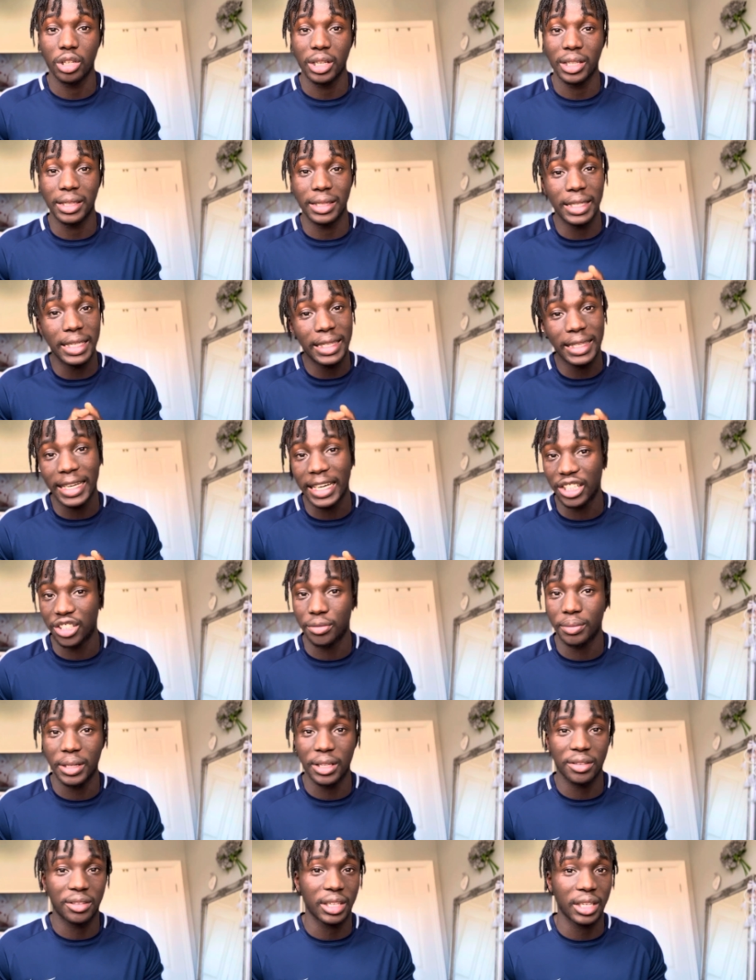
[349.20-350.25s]

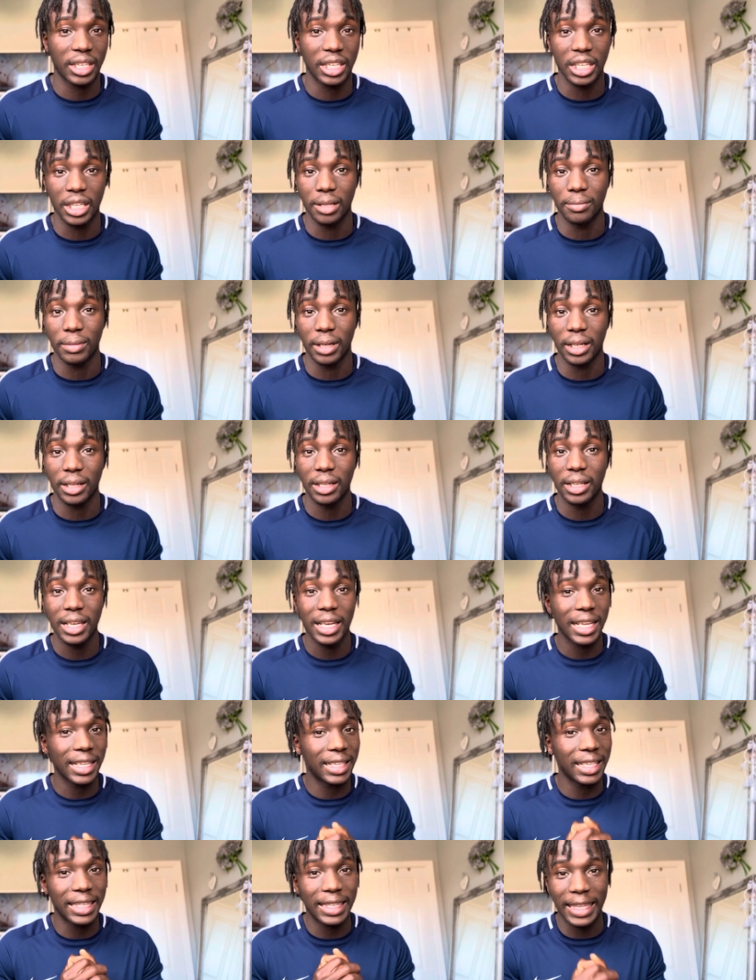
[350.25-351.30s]
Detachment is the key, man.
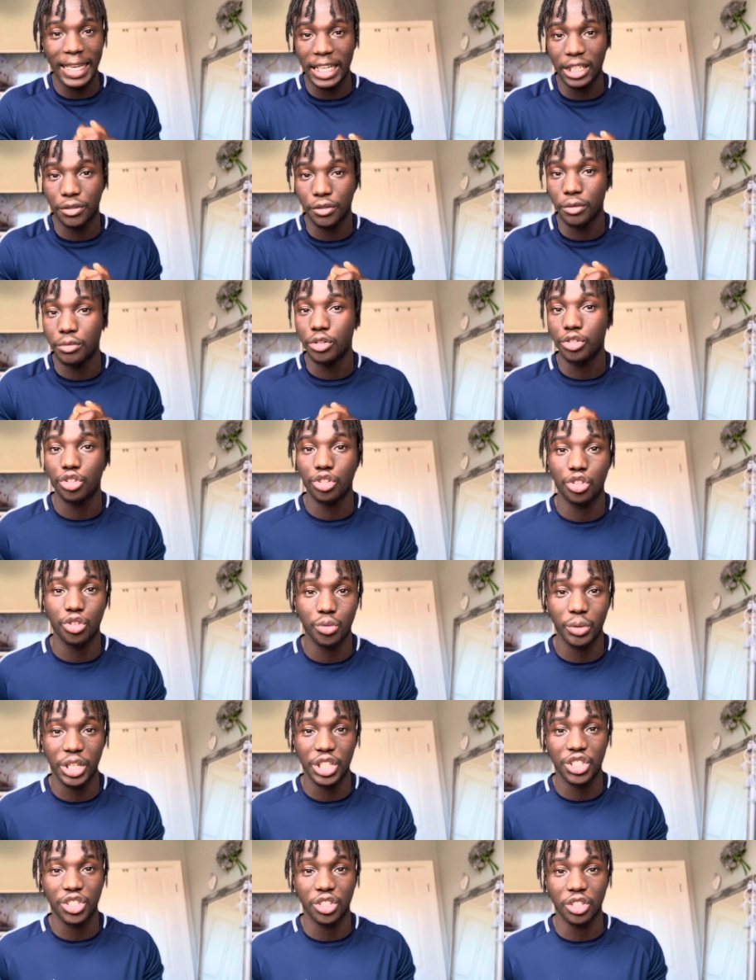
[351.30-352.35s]
Detach from your
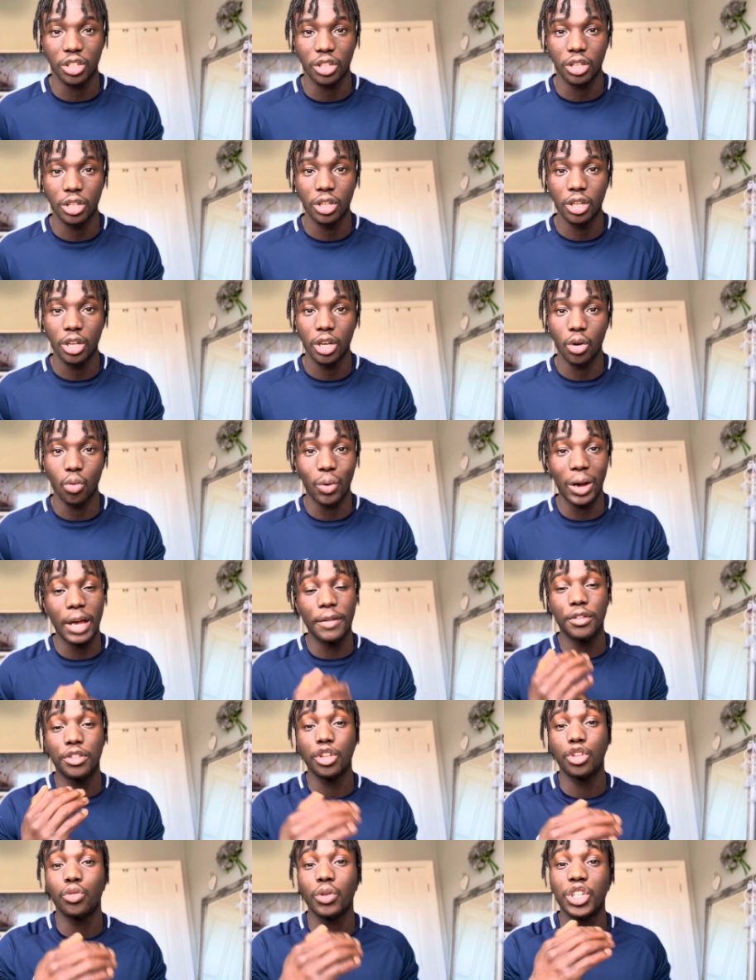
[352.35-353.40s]
situation. Whatever
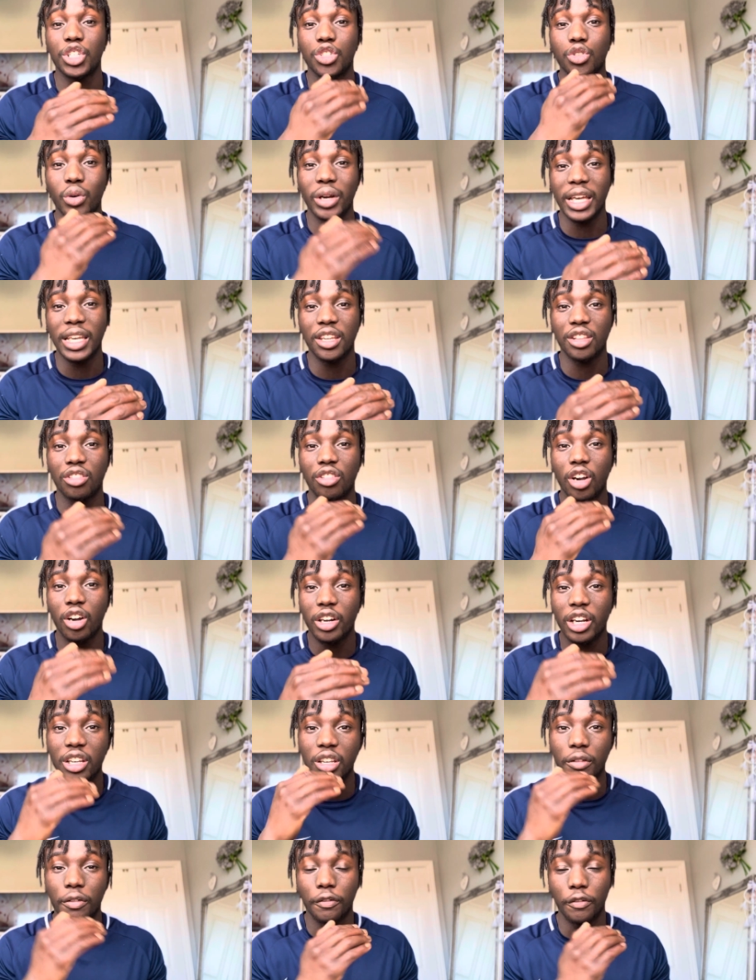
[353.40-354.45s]
situation you're in is not going
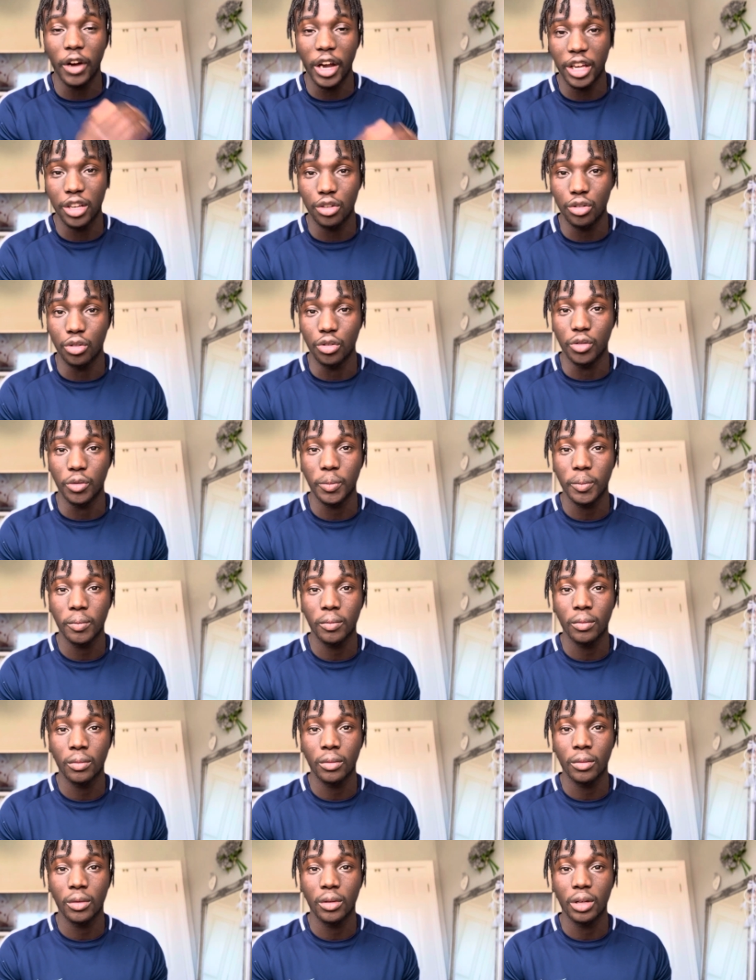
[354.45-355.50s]
to define you.
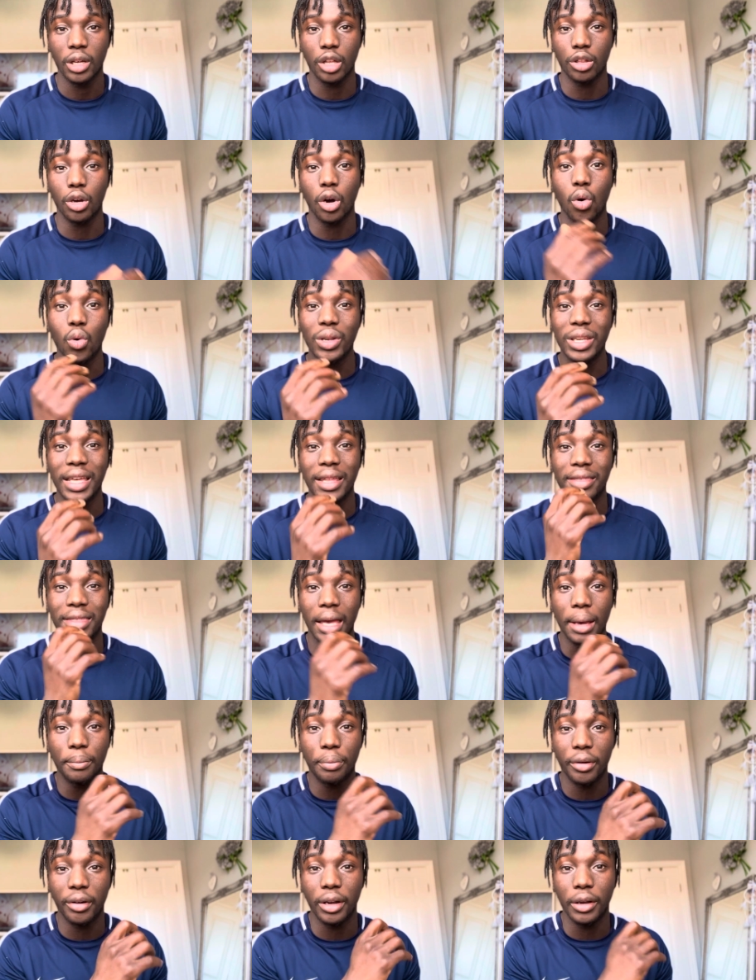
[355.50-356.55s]
It's only a
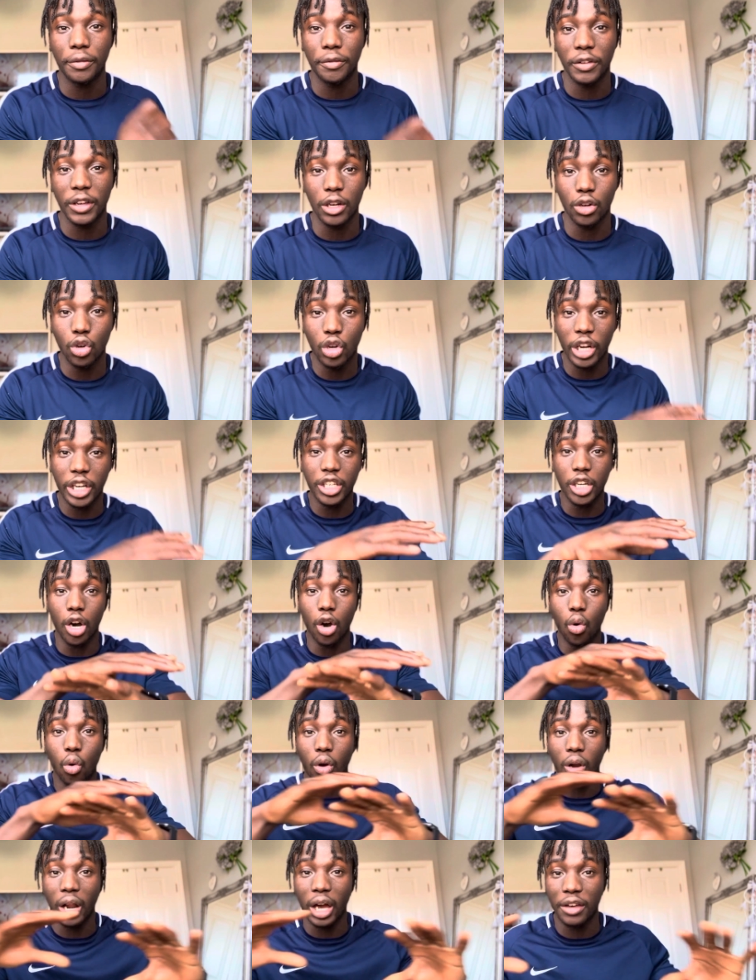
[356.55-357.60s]
temporary thing. Look at your
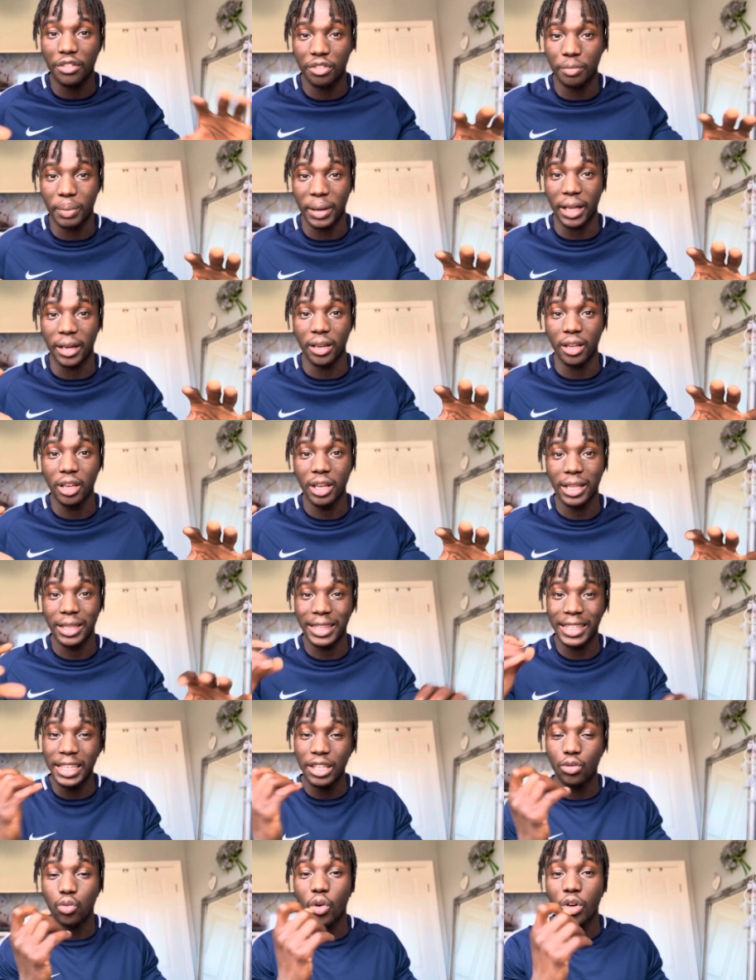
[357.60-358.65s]
whole lifespan.
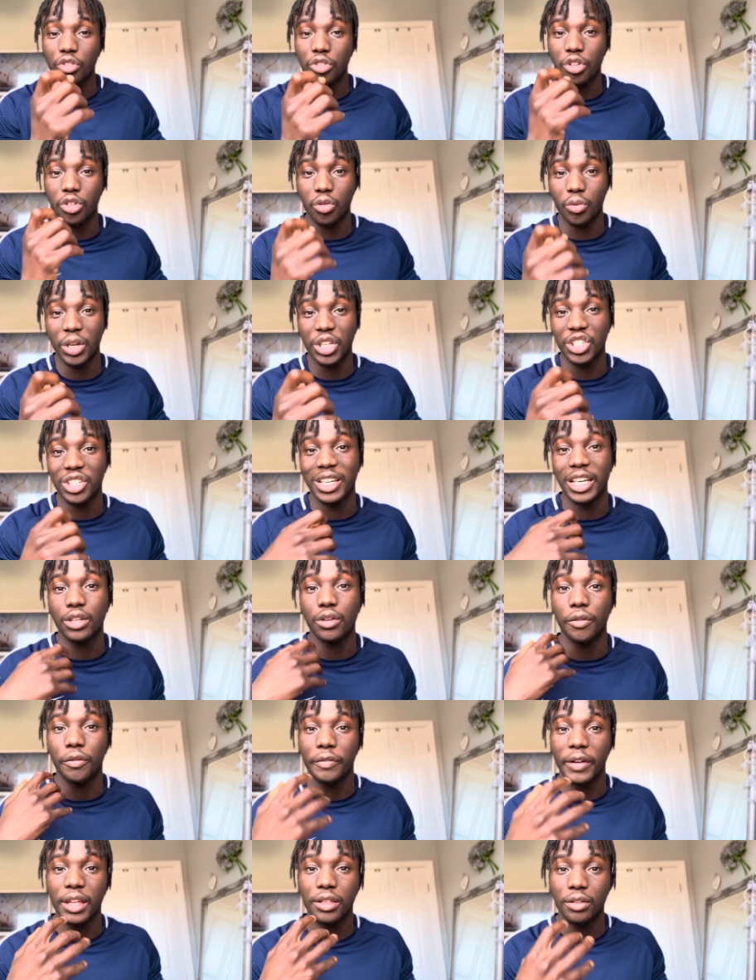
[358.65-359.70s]
This one situation that you're
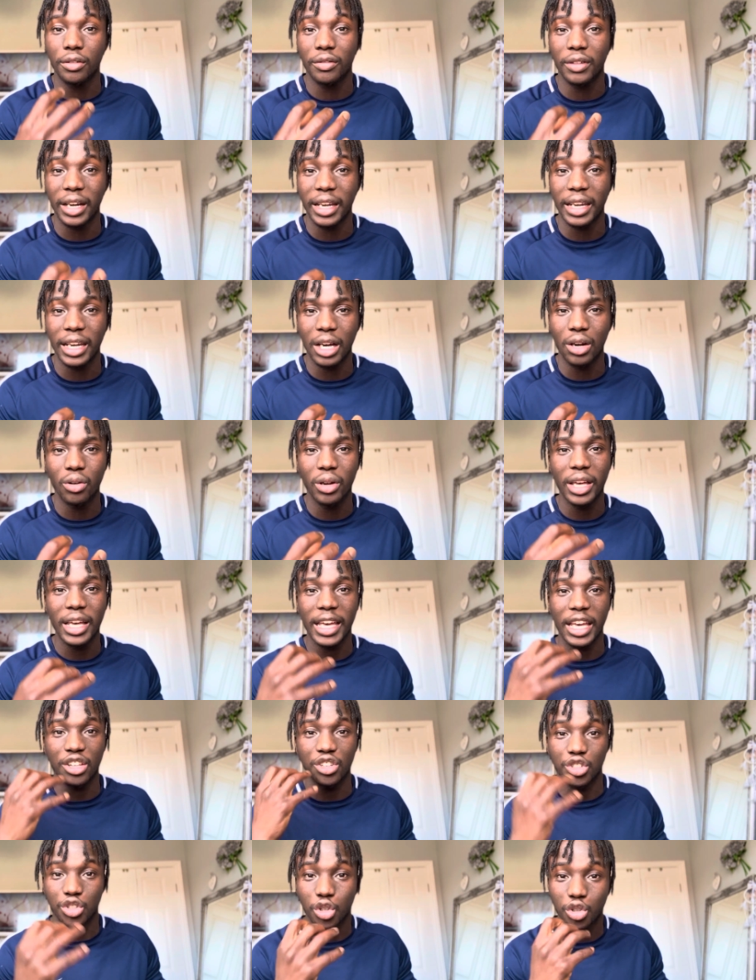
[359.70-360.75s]
facing right now
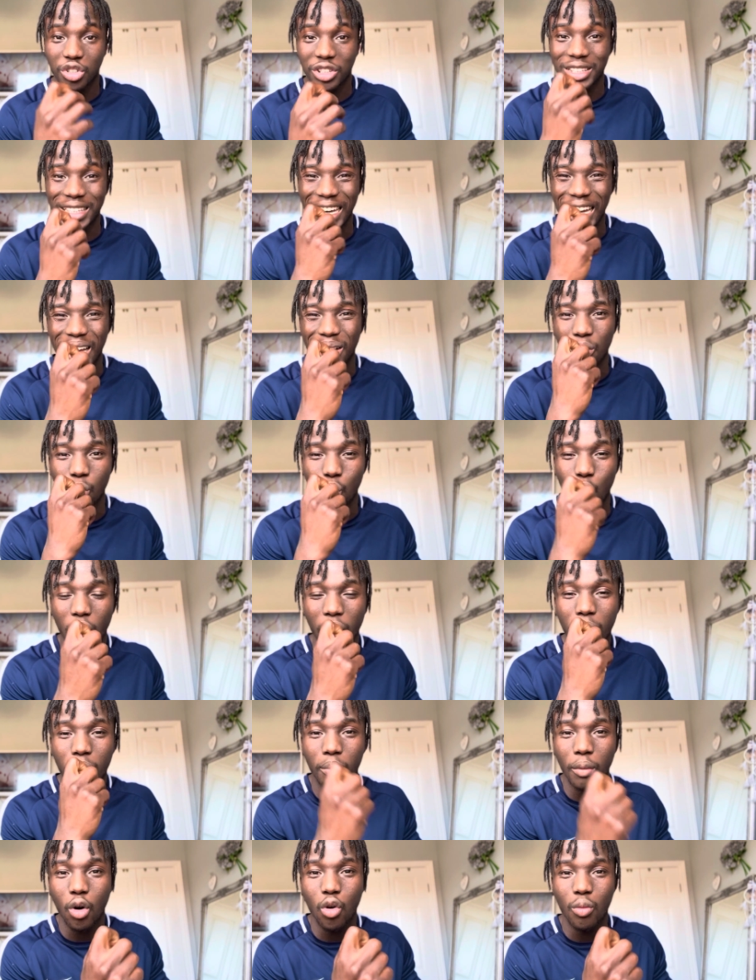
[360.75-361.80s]
is just that
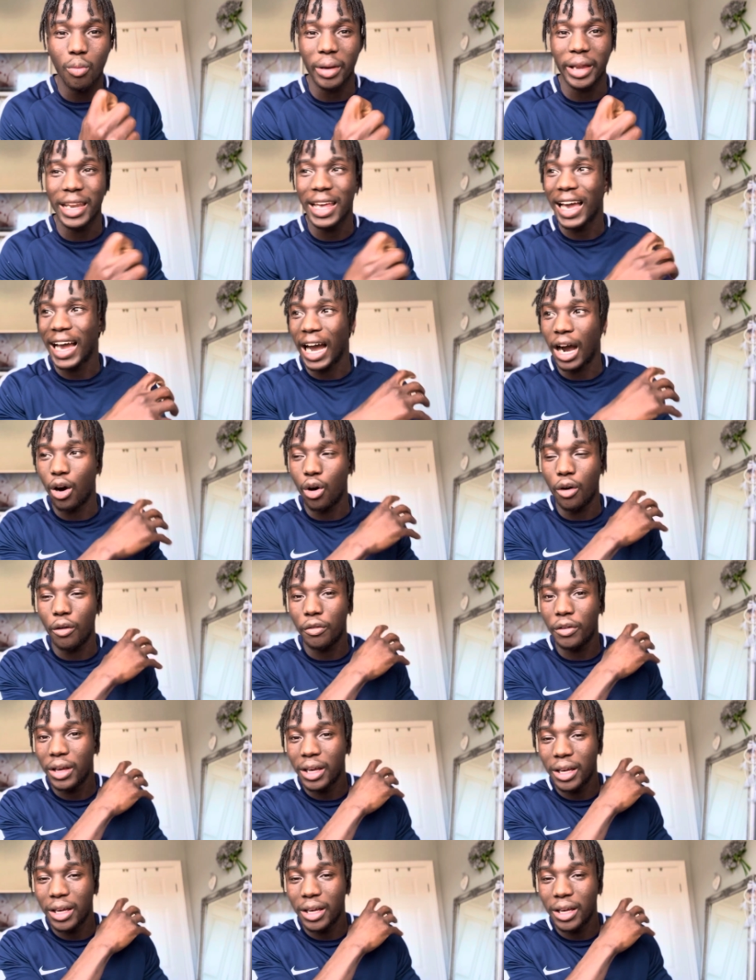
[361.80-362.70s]
one moment out of